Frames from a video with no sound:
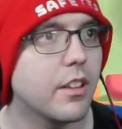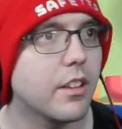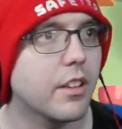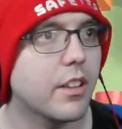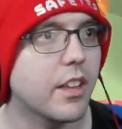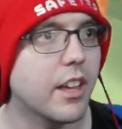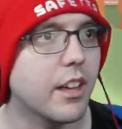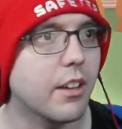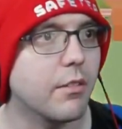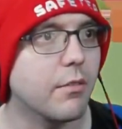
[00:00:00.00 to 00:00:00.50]

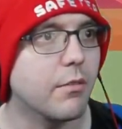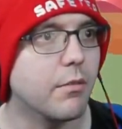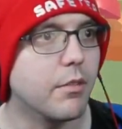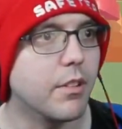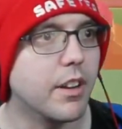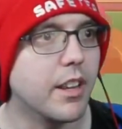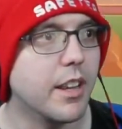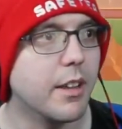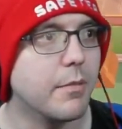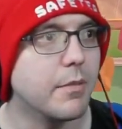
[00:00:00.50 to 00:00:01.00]
Okay, one
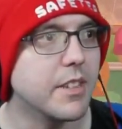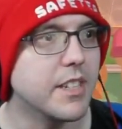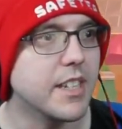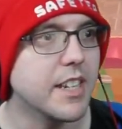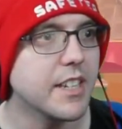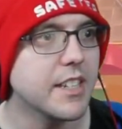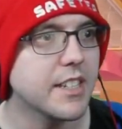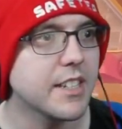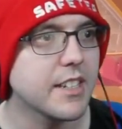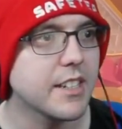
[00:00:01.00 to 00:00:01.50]
of them is
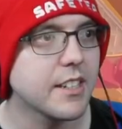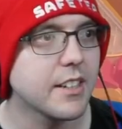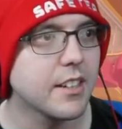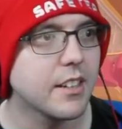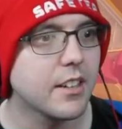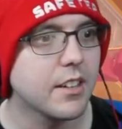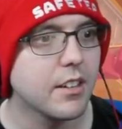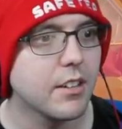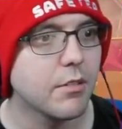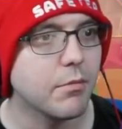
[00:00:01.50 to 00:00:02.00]
this.
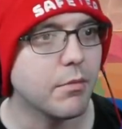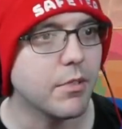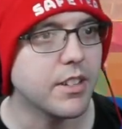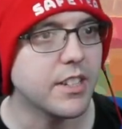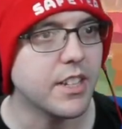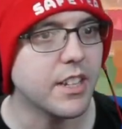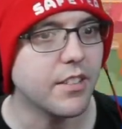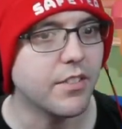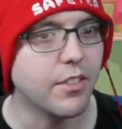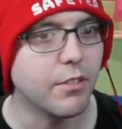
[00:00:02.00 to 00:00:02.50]
Yeah. Okay. Where's
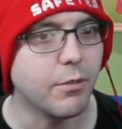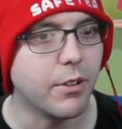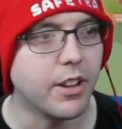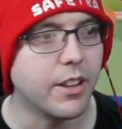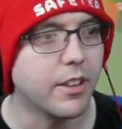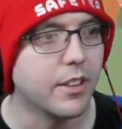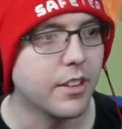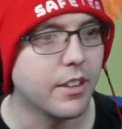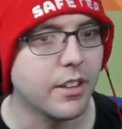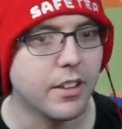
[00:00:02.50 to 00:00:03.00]
the other one?
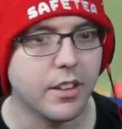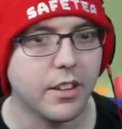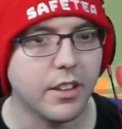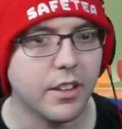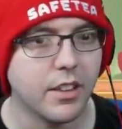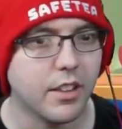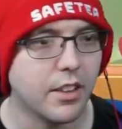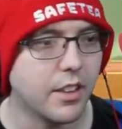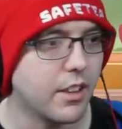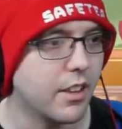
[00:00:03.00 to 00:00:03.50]

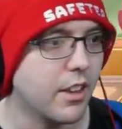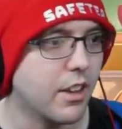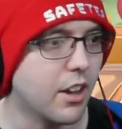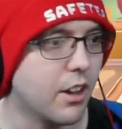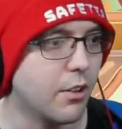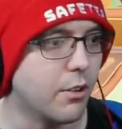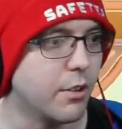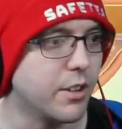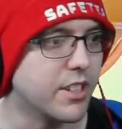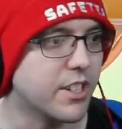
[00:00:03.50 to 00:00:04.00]

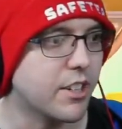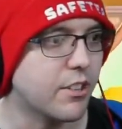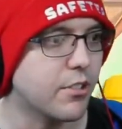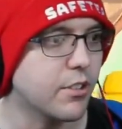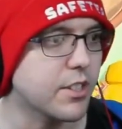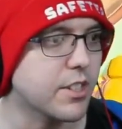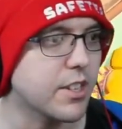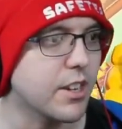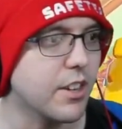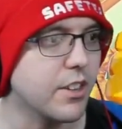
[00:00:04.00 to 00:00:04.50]
Oh, it's a
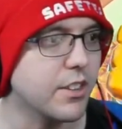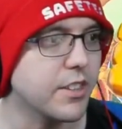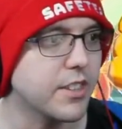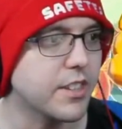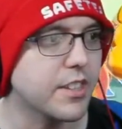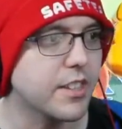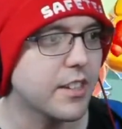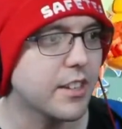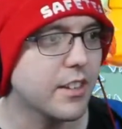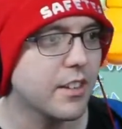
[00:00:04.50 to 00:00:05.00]
croissant.
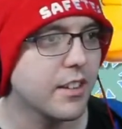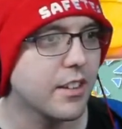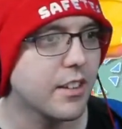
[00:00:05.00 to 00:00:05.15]
Ouch.